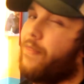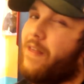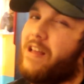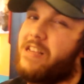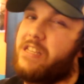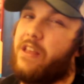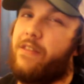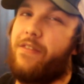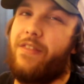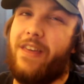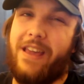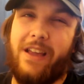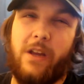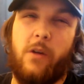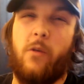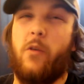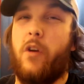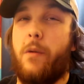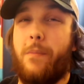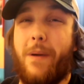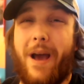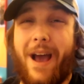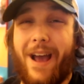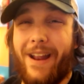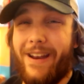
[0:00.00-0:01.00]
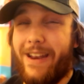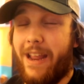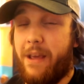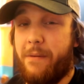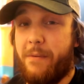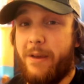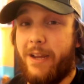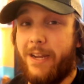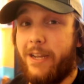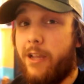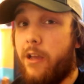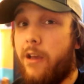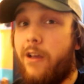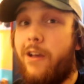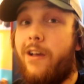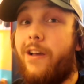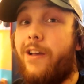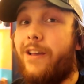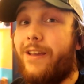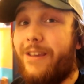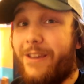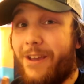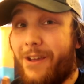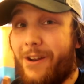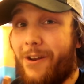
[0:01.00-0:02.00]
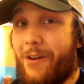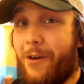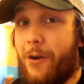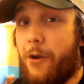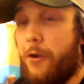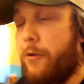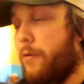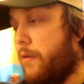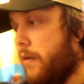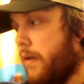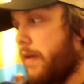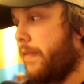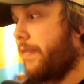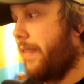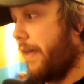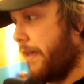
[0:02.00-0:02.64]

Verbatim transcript: there's a thing called a pandemic you know,